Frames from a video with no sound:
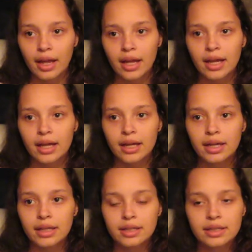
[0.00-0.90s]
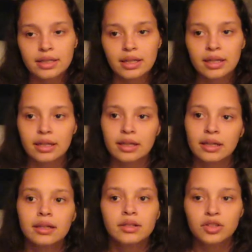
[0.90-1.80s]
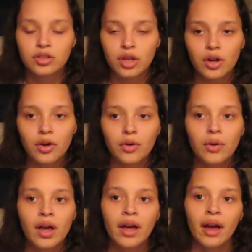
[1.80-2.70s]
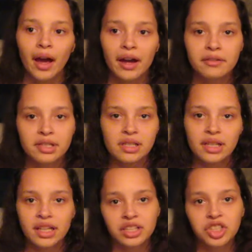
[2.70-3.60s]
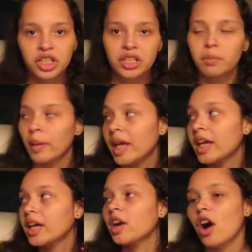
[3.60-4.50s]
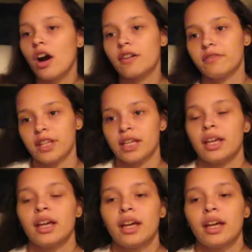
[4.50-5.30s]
and so I was in the kitchen making coffee,